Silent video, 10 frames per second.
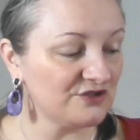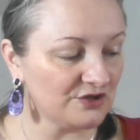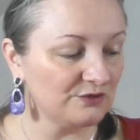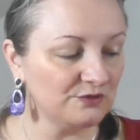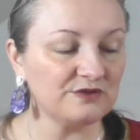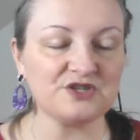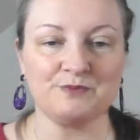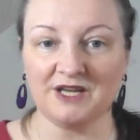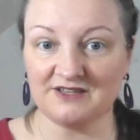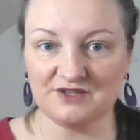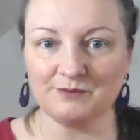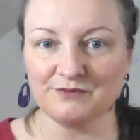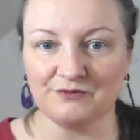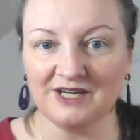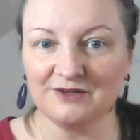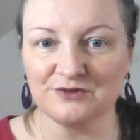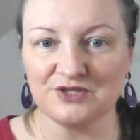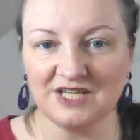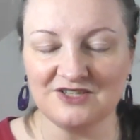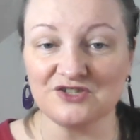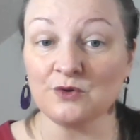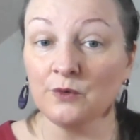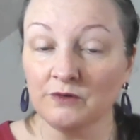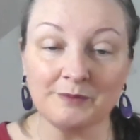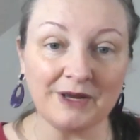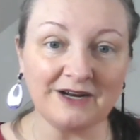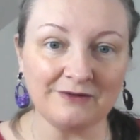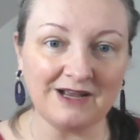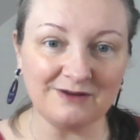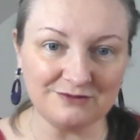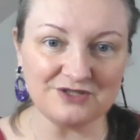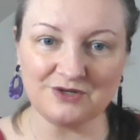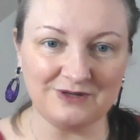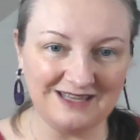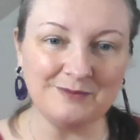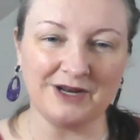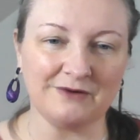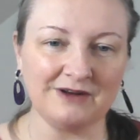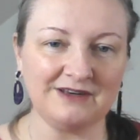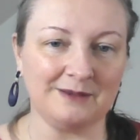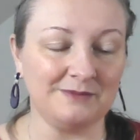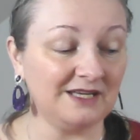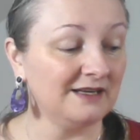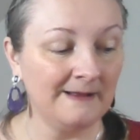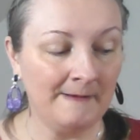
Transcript: So do expect some radical changes on the background. So in the background, I mean,